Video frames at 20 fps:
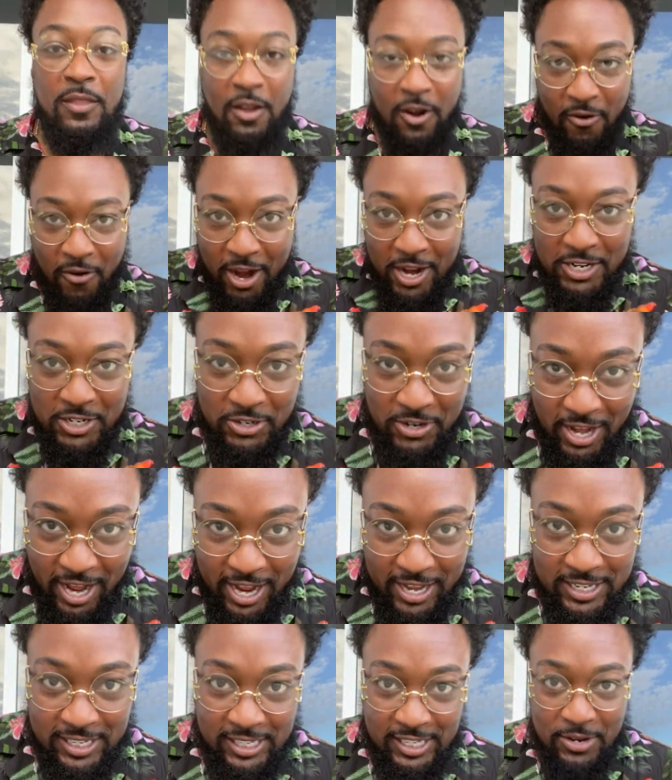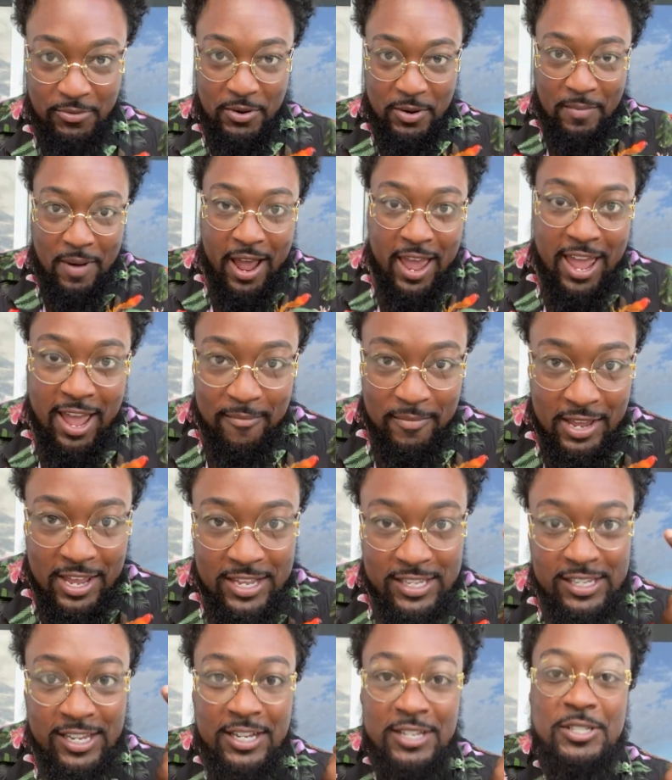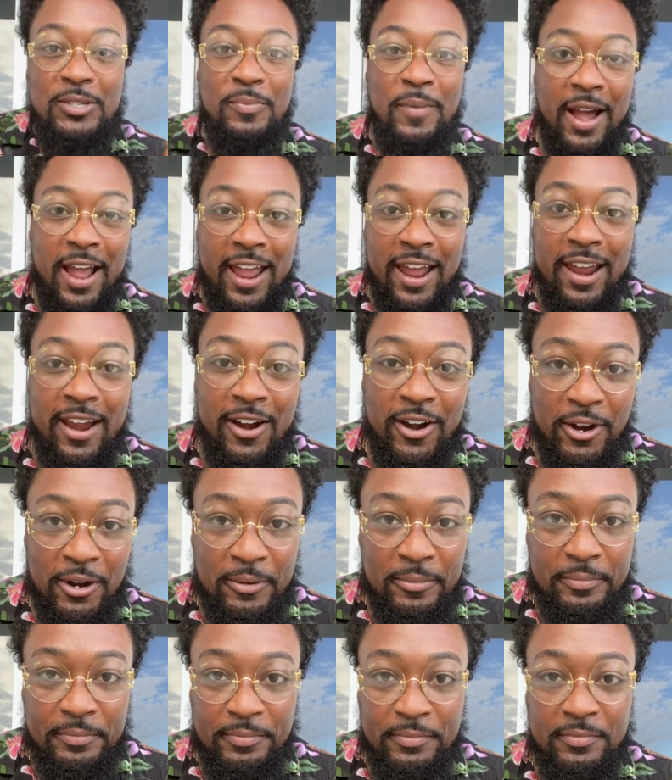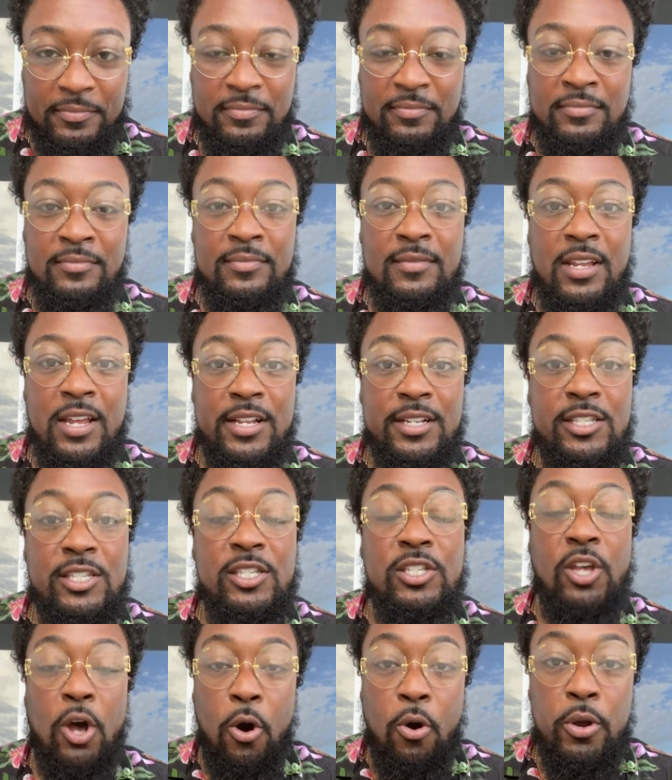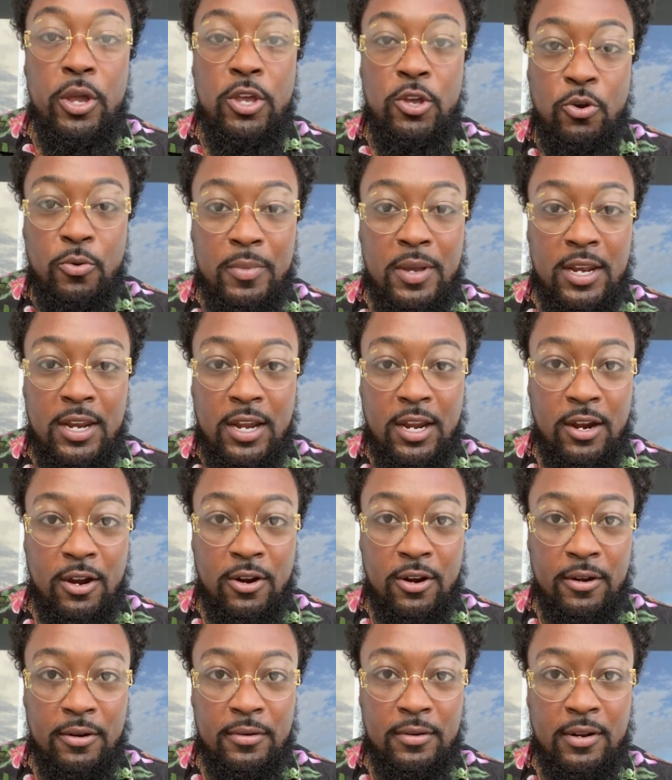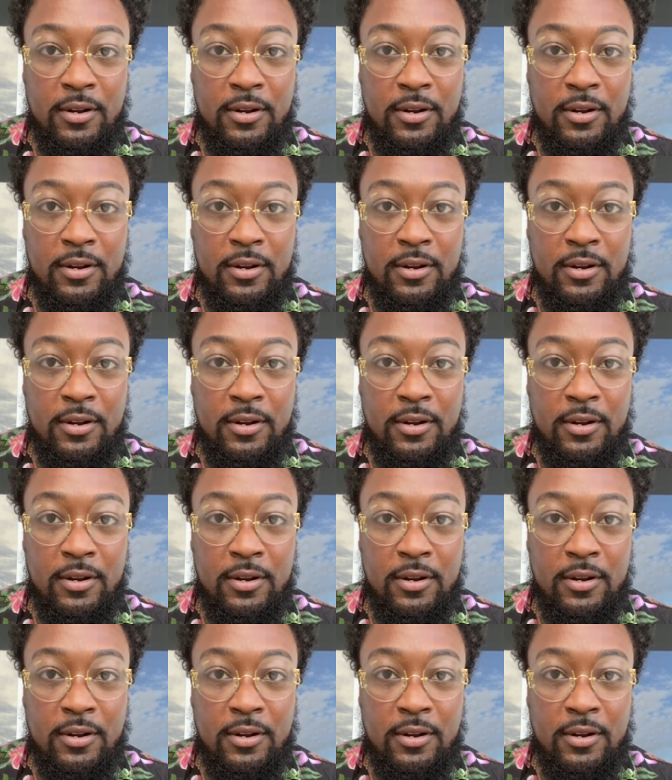All right, you guys see what Miami has done to my hair? It's so humid here.